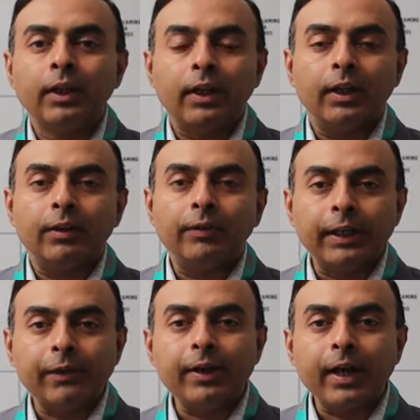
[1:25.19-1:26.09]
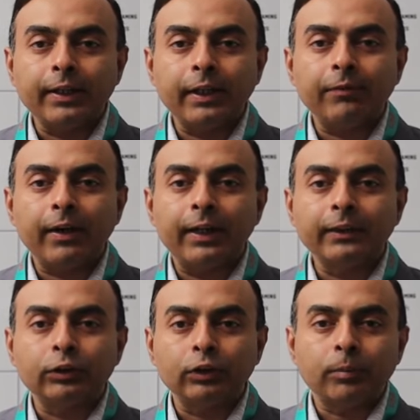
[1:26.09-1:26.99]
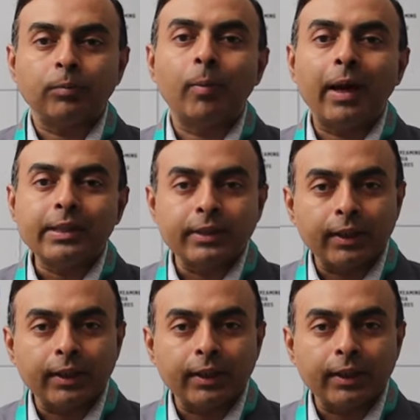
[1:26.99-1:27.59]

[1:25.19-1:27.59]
with TV identifiers to the mobiles